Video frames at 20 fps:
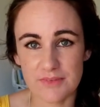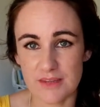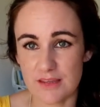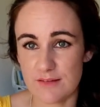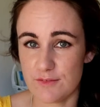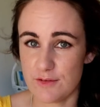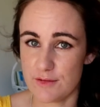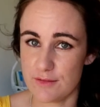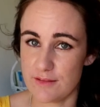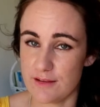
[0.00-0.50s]

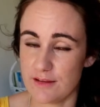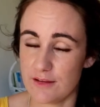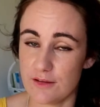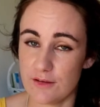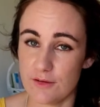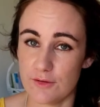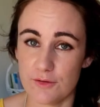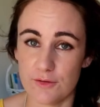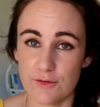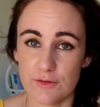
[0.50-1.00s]
If you think
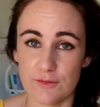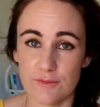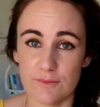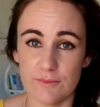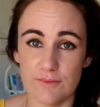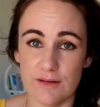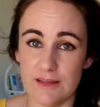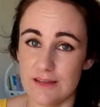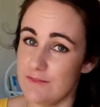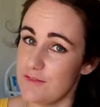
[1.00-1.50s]
it
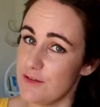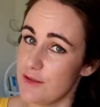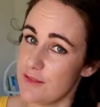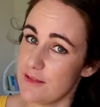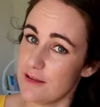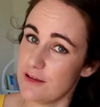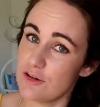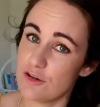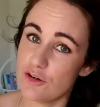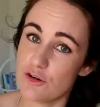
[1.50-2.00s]

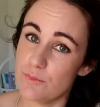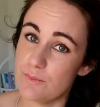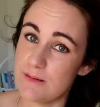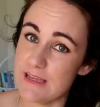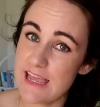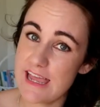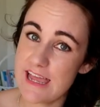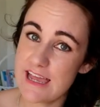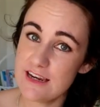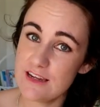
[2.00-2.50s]
could be
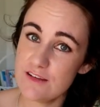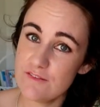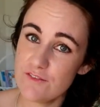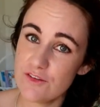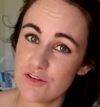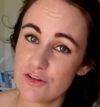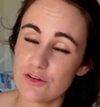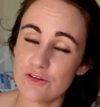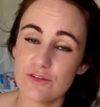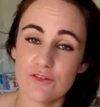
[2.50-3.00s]
handy for
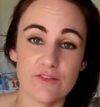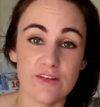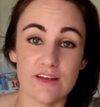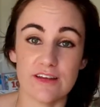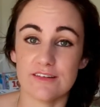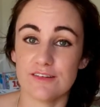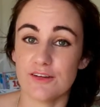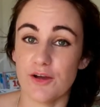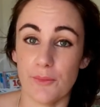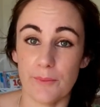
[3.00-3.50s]
you,
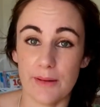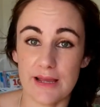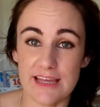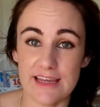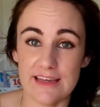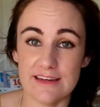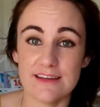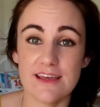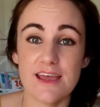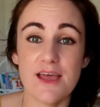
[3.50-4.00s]
then go
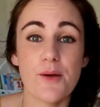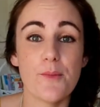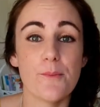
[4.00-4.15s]
ahead.